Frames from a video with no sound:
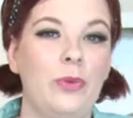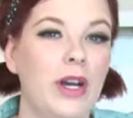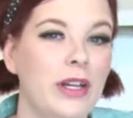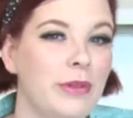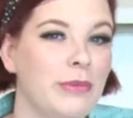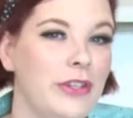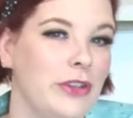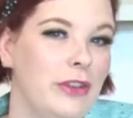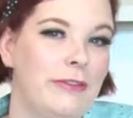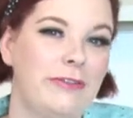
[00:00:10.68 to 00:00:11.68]
and welcome to
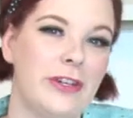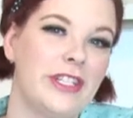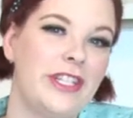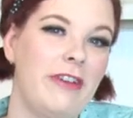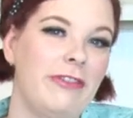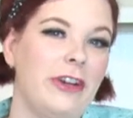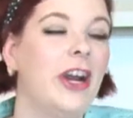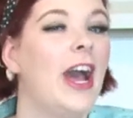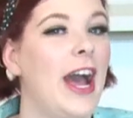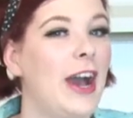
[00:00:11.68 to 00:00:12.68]
the first
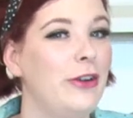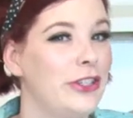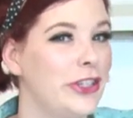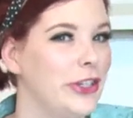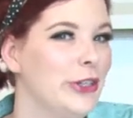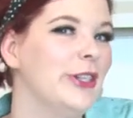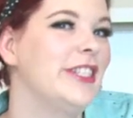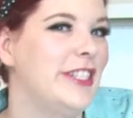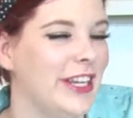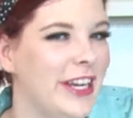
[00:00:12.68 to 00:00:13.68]
ever How to
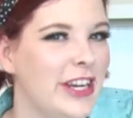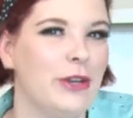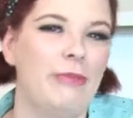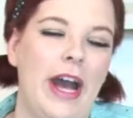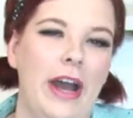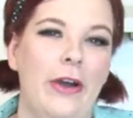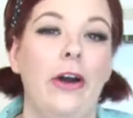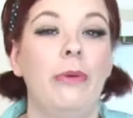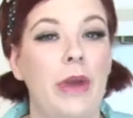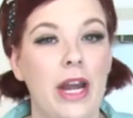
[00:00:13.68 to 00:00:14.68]
Stick It in Your Pie
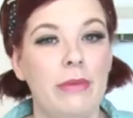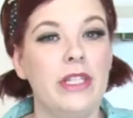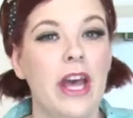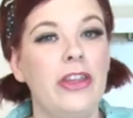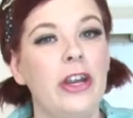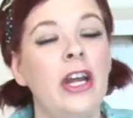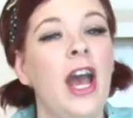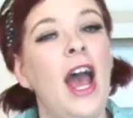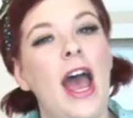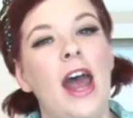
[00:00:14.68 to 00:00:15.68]
Hole. My name is Heather,
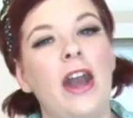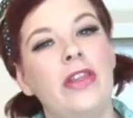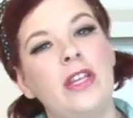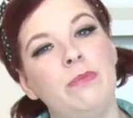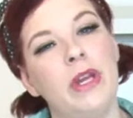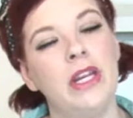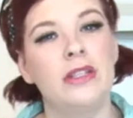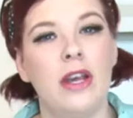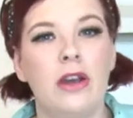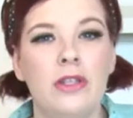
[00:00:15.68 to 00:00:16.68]
and on these
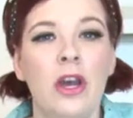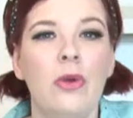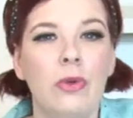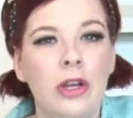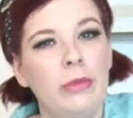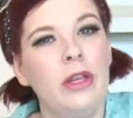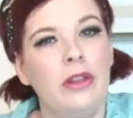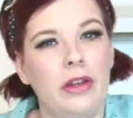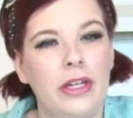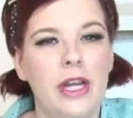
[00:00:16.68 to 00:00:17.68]
mini-sodes, we're going to be
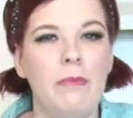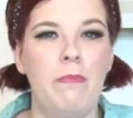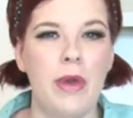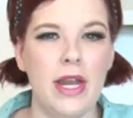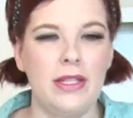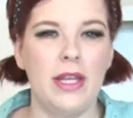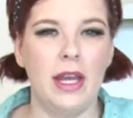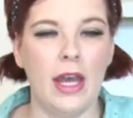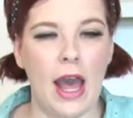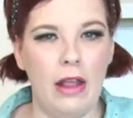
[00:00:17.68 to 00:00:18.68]
learning
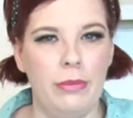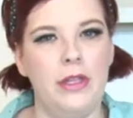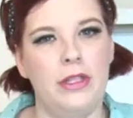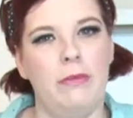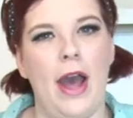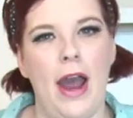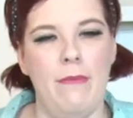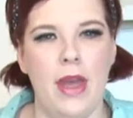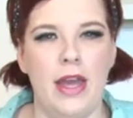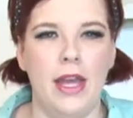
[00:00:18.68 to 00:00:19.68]
basic elements of pie
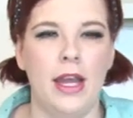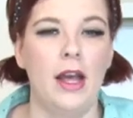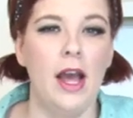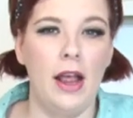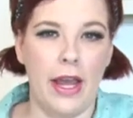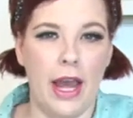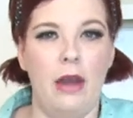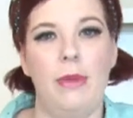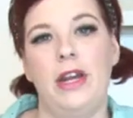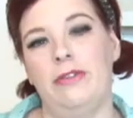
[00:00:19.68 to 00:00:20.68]
making, like how
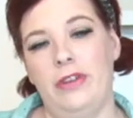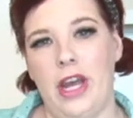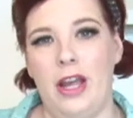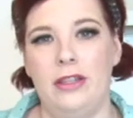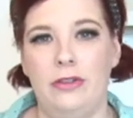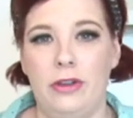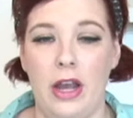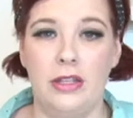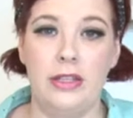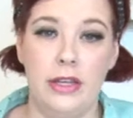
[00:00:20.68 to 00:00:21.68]
to make different kinds of
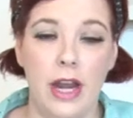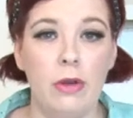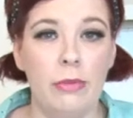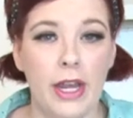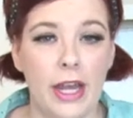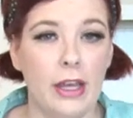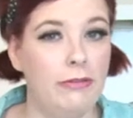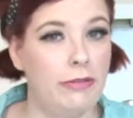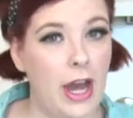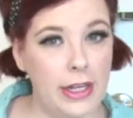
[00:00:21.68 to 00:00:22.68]
crust. Today we're making
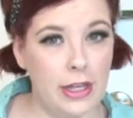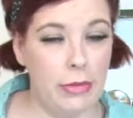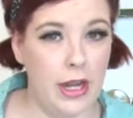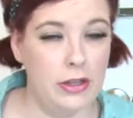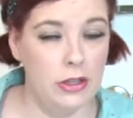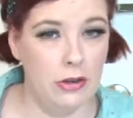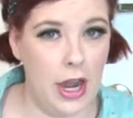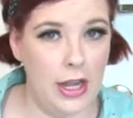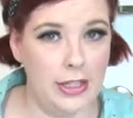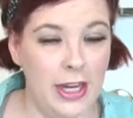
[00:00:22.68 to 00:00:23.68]
a vodka-based
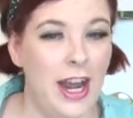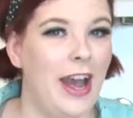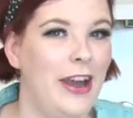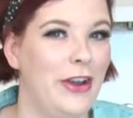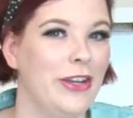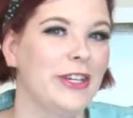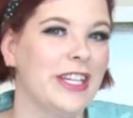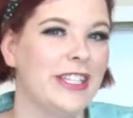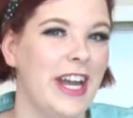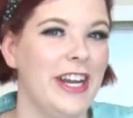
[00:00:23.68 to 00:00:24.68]
crust. I know you're
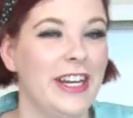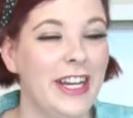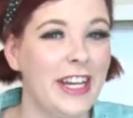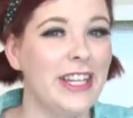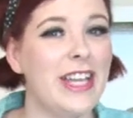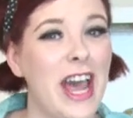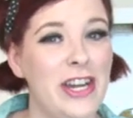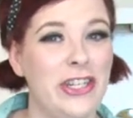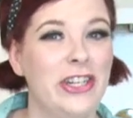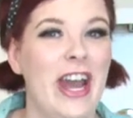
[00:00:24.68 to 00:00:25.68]
excited, because I
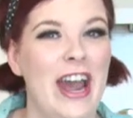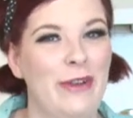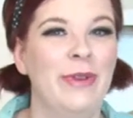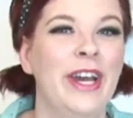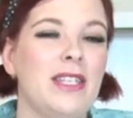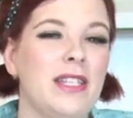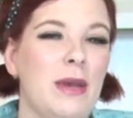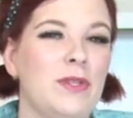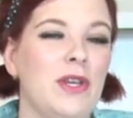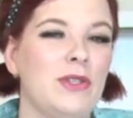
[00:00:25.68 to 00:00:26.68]
sure am. Because these
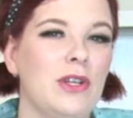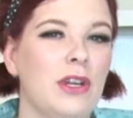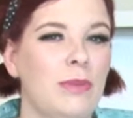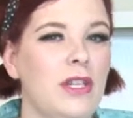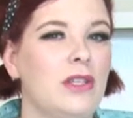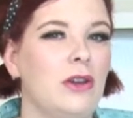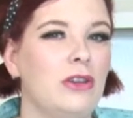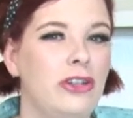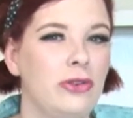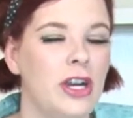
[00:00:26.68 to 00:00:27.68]
episodes are going to be so
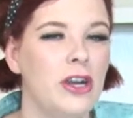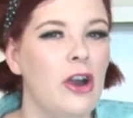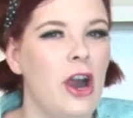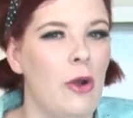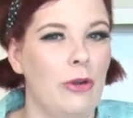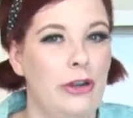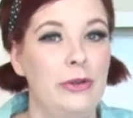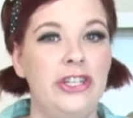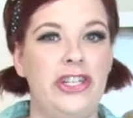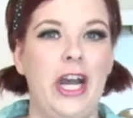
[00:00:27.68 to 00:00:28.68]
short, we're
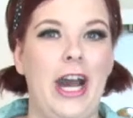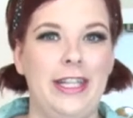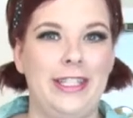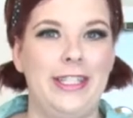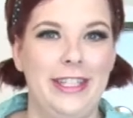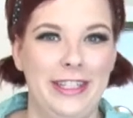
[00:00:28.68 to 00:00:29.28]
doing shots.